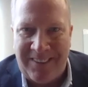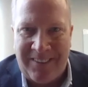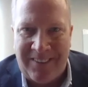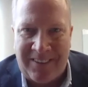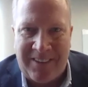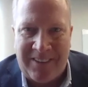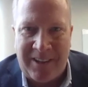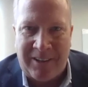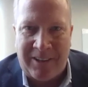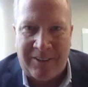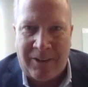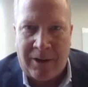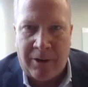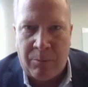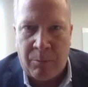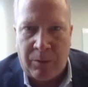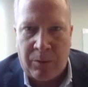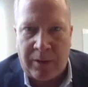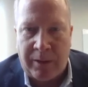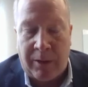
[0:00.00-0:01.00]
I think a lot
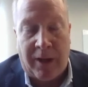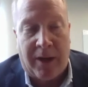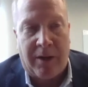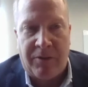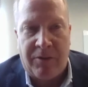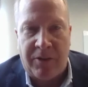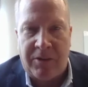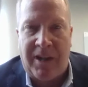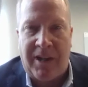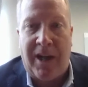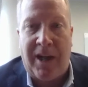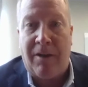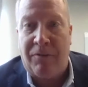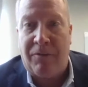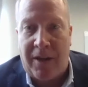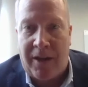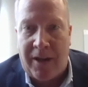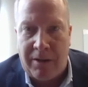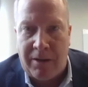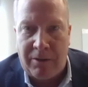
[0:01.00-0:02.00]
of them were like, God, if it's
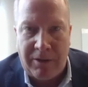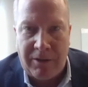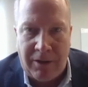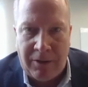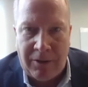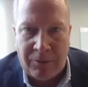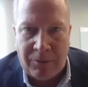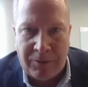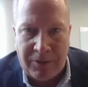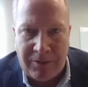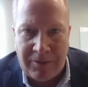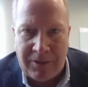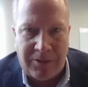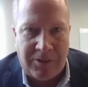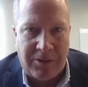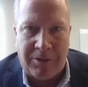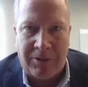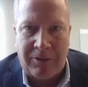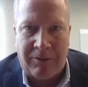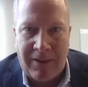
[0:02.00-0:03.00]
half that,
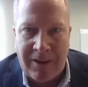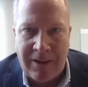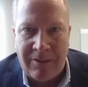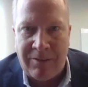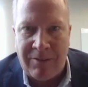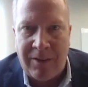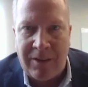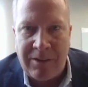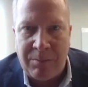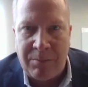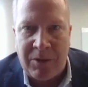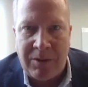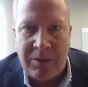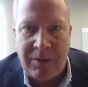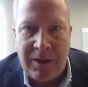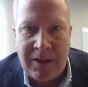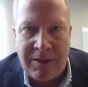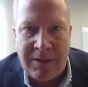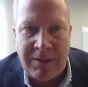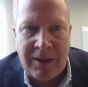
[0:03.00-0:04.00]
this is a great investment.
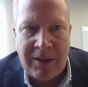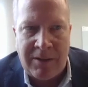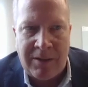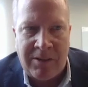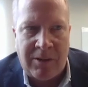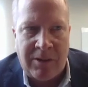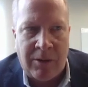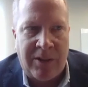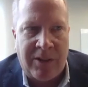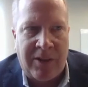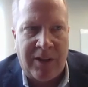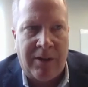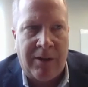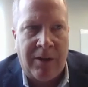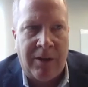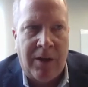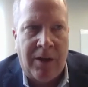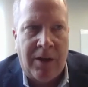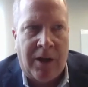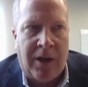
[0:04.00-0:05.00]
And so I think